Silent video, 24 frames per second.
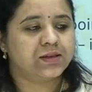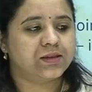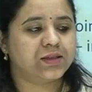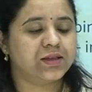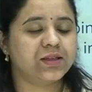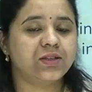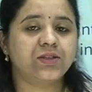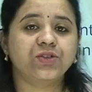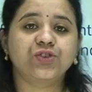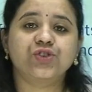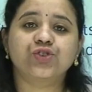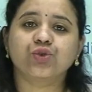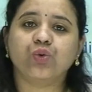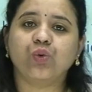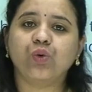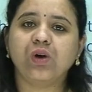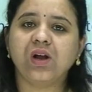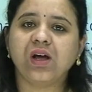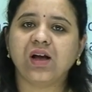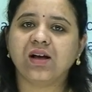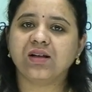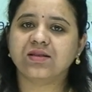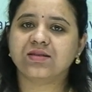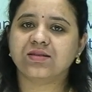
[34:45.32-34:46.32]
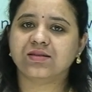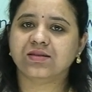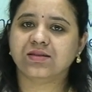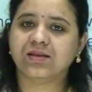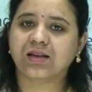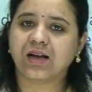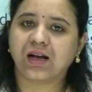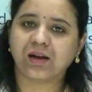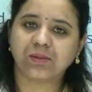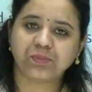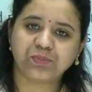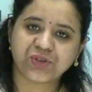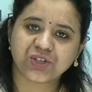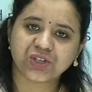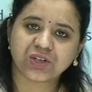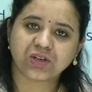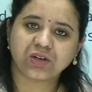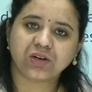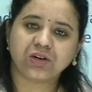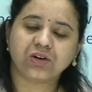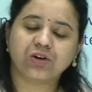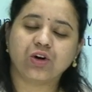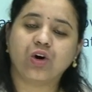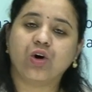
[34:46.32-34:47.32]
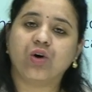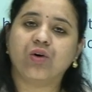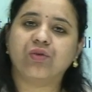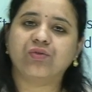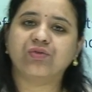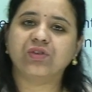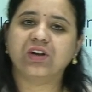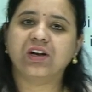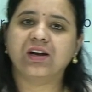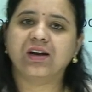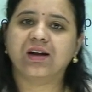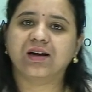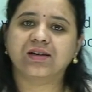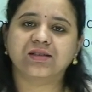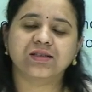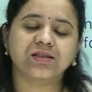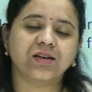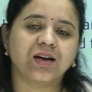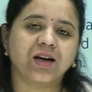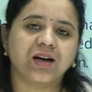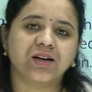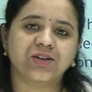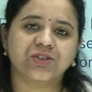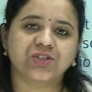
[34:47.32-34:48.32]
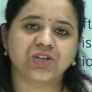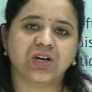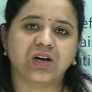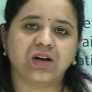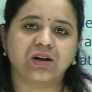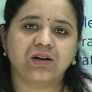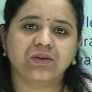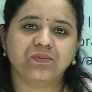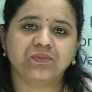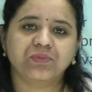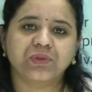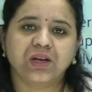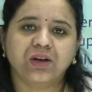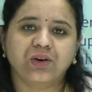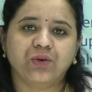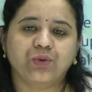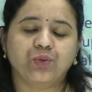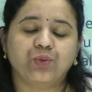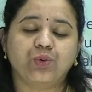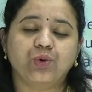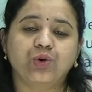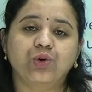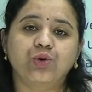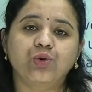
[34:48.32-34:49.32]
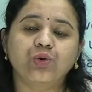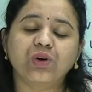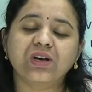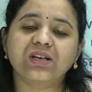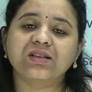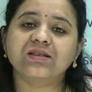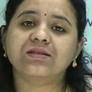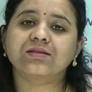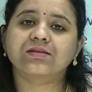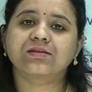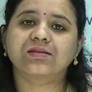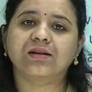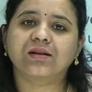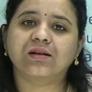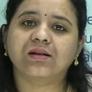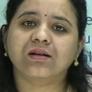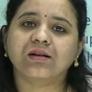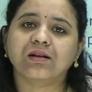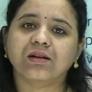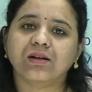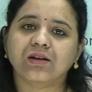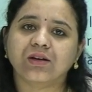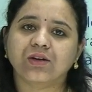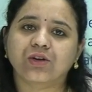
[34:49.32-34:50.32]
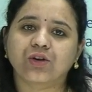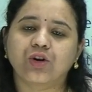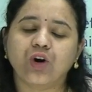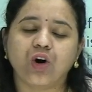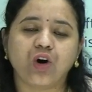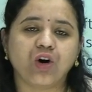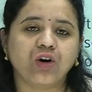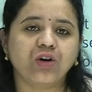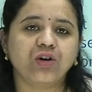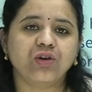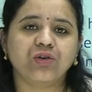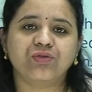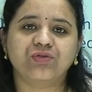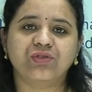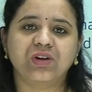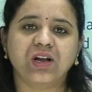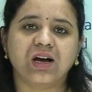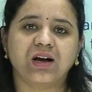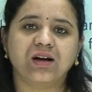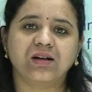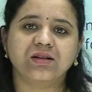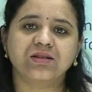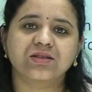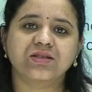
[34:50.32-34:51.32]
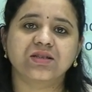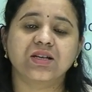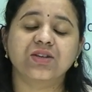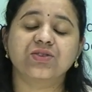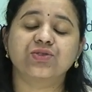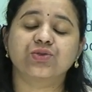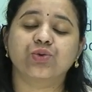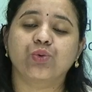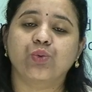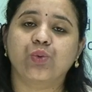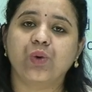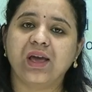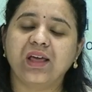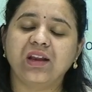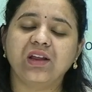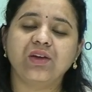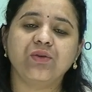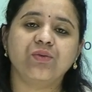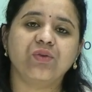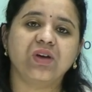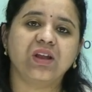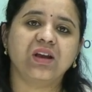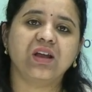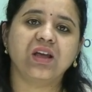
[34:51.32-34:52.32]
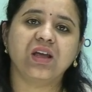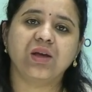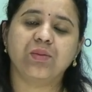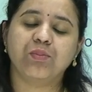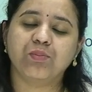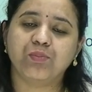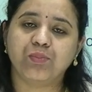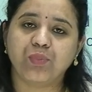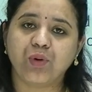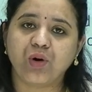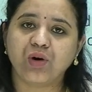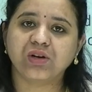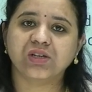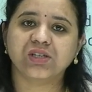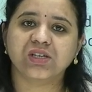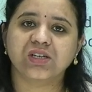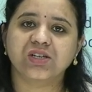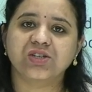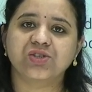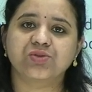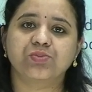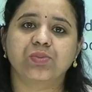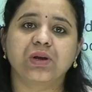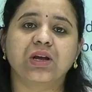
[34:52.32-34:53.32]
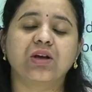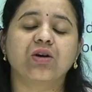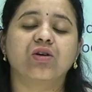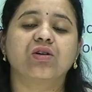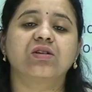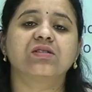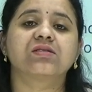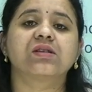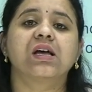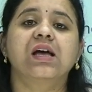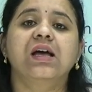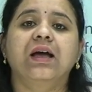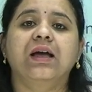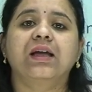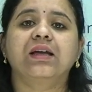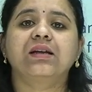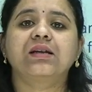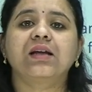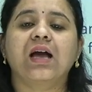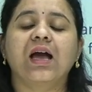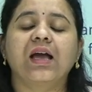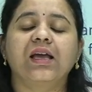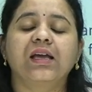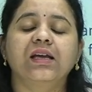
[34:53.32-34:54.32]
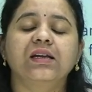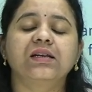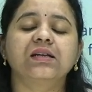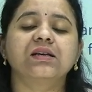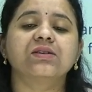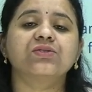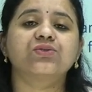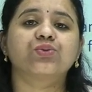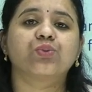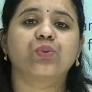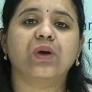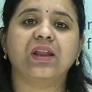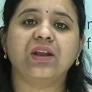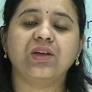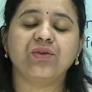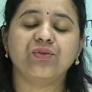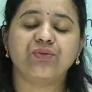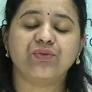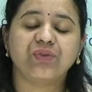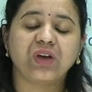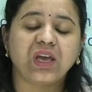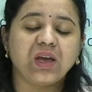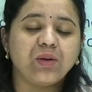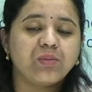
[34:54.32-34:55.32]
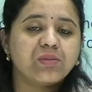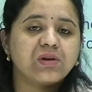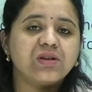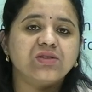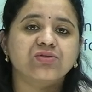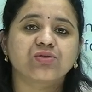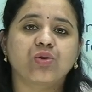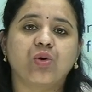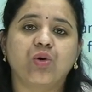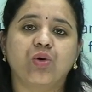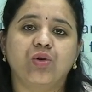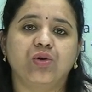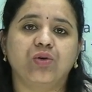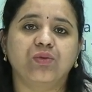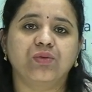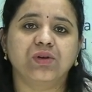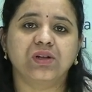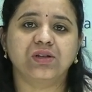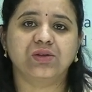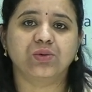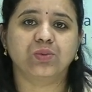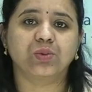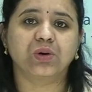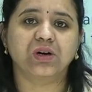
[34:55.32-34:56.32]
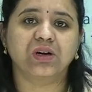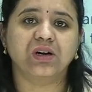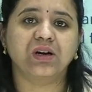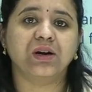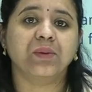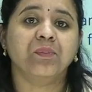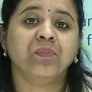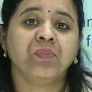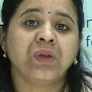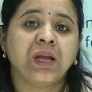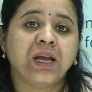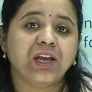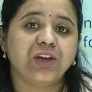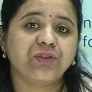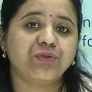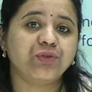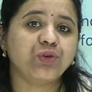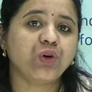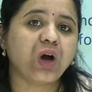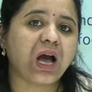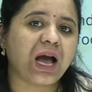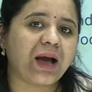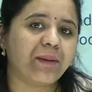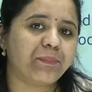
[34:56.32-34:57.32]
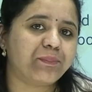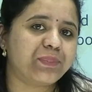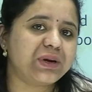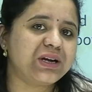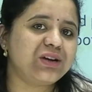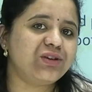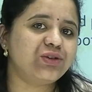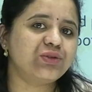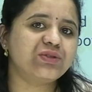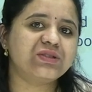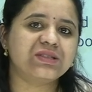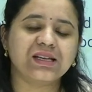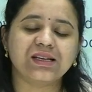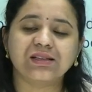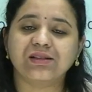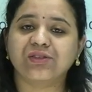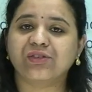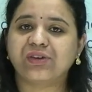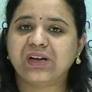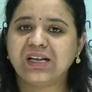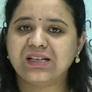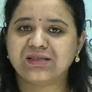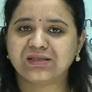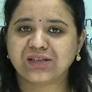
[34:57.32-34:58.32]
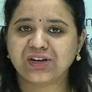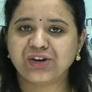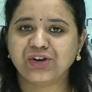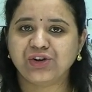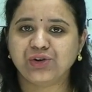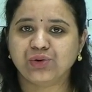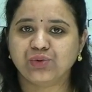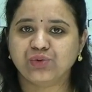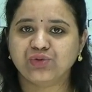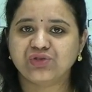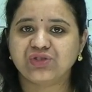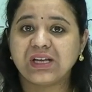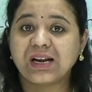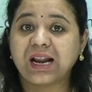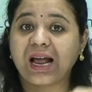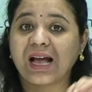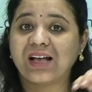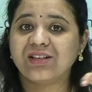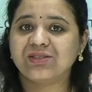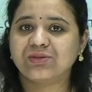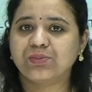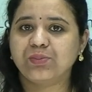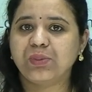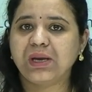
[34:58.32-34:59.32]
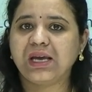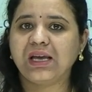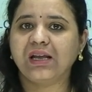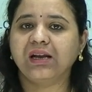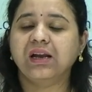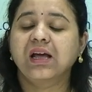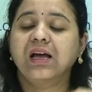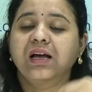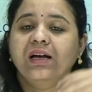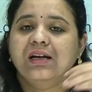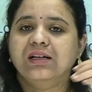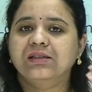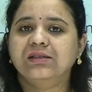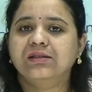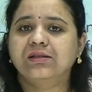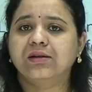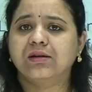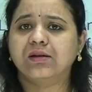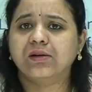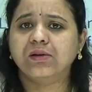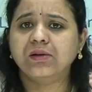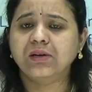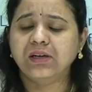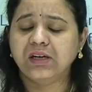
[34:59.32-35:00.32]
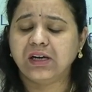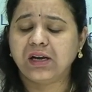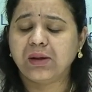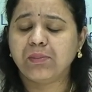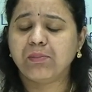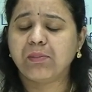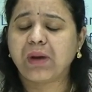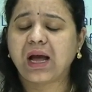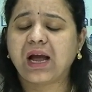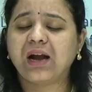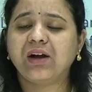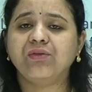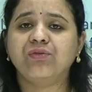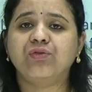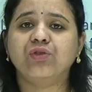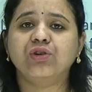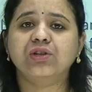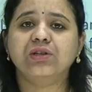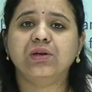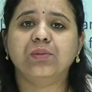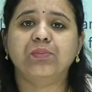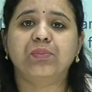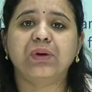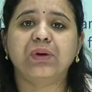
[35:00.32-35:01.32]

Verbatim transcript: The Chola sculpture of Nataraja who is the god of dance is very, very important because it is very famous all over the world. If you happen to see the recent news, there has been the demand for the